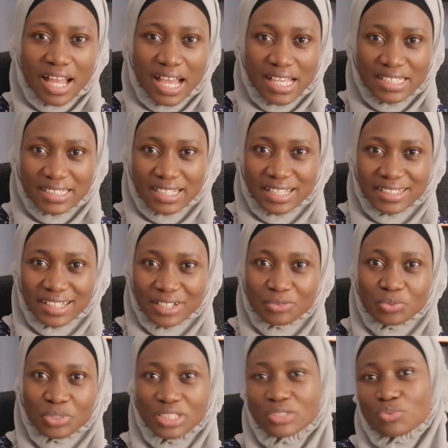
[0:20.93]
I
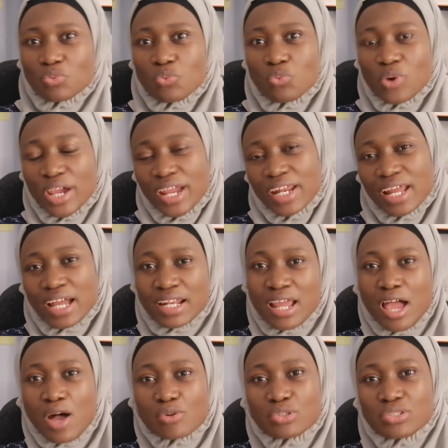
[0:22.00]
started with when and
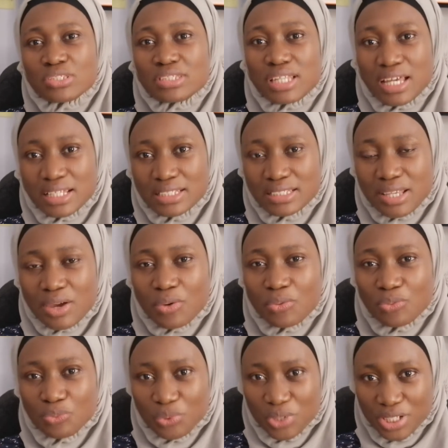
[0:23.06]
how to start
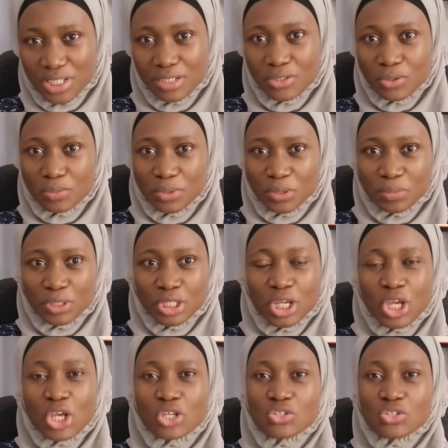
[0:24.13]
weaning your baby.